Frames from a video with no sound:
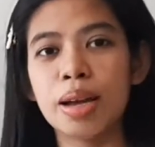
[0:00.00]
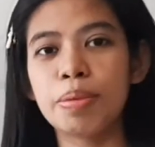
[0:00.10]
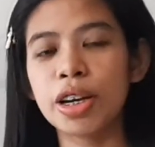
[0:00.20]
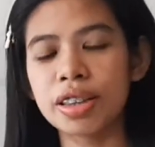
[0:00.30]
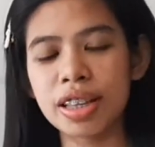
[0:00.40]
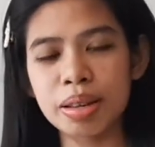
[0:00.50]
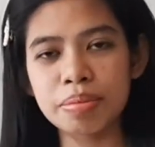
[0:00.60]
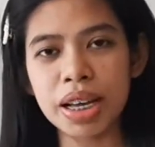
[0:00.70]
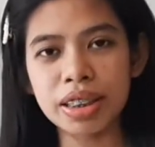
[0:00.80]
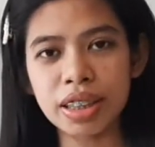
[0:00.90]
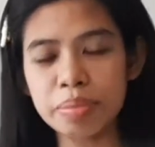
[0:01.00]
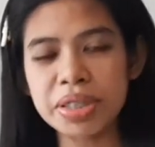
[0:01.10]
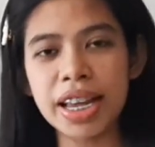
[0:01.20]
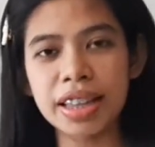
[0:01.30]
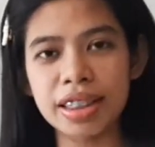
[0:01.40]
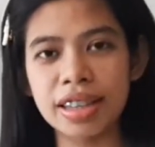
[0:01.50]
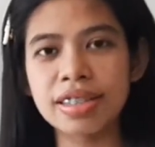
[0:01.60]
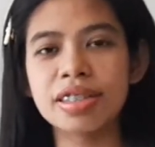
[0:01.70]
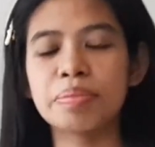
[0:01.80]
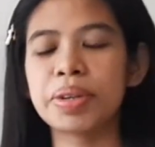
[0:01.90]
But at times like
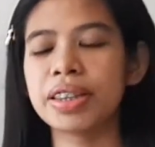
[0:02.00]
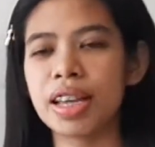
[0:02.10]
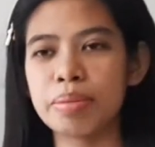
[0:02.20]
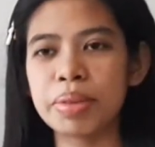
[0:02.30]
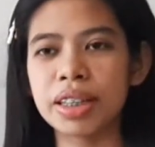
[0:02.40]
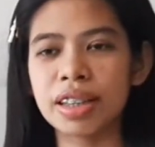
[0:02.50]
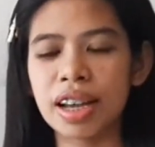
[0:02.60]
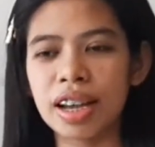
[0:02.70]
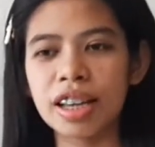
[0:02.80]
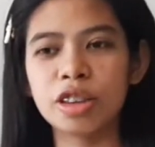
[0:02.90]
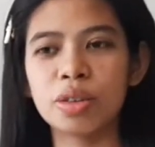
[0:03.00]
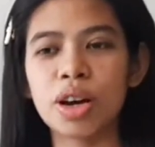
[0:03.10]
this, sa pandemic na ito,